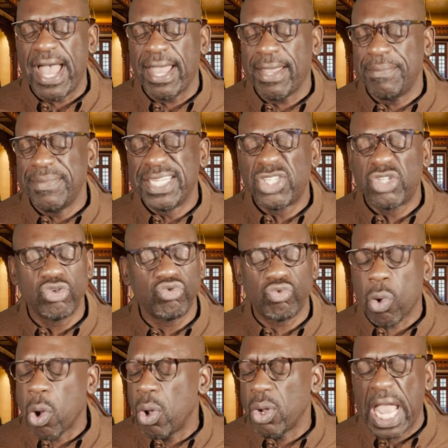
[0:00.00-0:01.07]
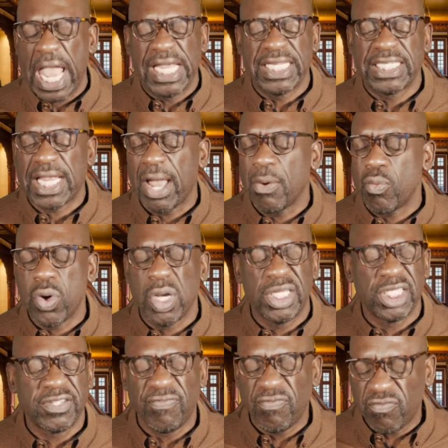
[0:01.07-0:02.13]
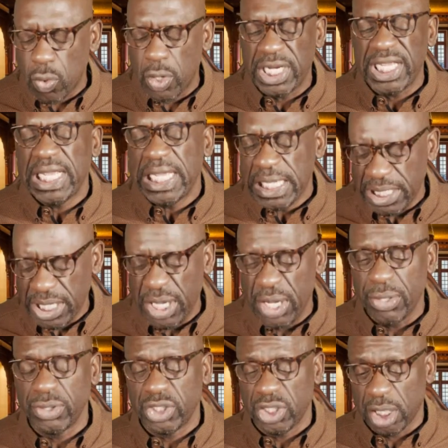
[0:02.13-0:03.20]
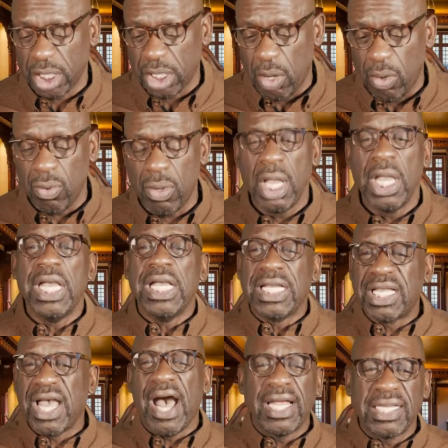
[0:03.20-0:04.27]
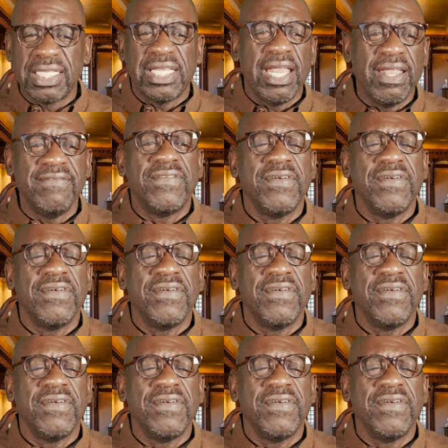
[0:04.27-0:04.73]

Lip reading: I am as strong as I was 40 years ago. God gave